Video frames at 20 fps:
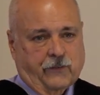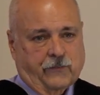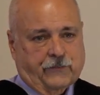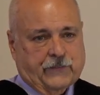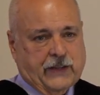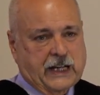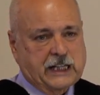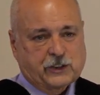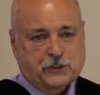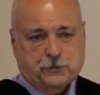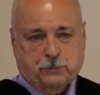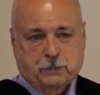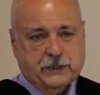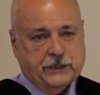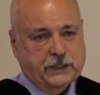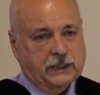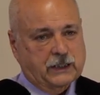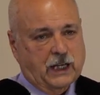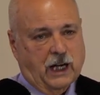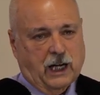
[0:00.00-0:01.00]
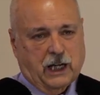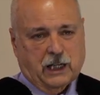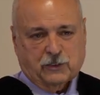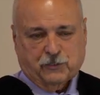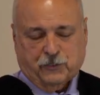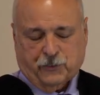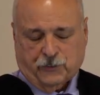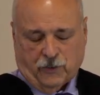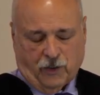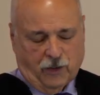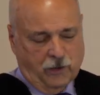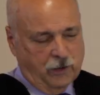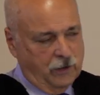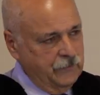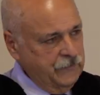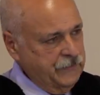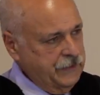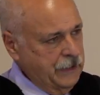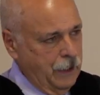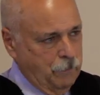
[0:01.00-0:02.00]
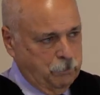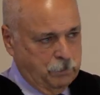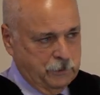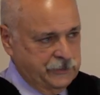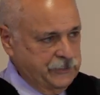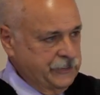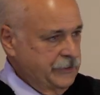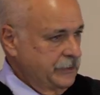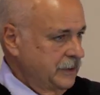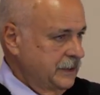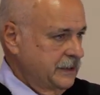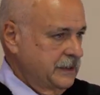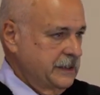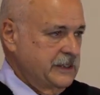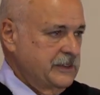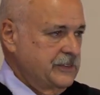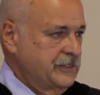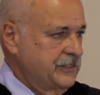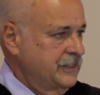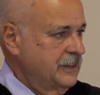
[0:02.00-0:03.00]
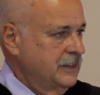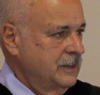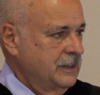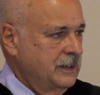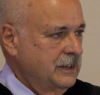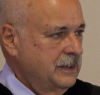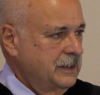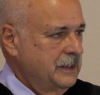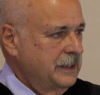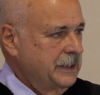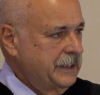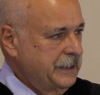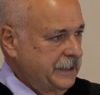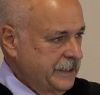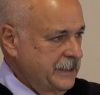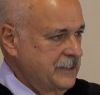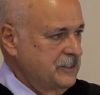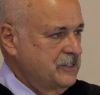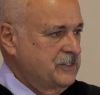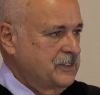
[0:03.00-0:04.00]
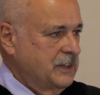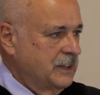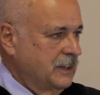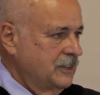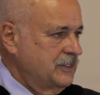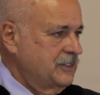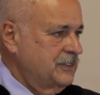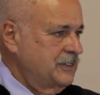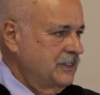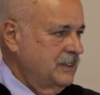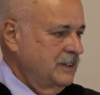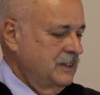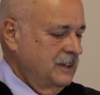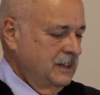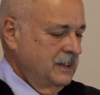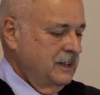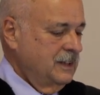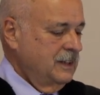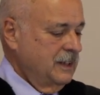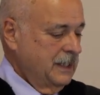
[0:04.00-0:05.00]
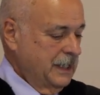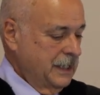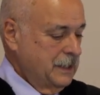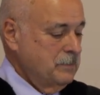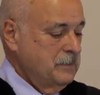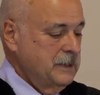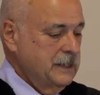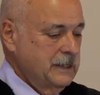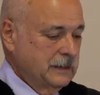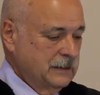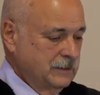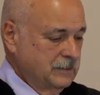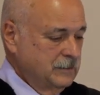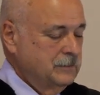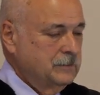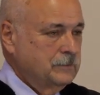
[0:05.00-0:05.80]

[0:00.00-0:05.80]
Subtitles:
Thanks be to God for all the opportunities He gives us. Amen.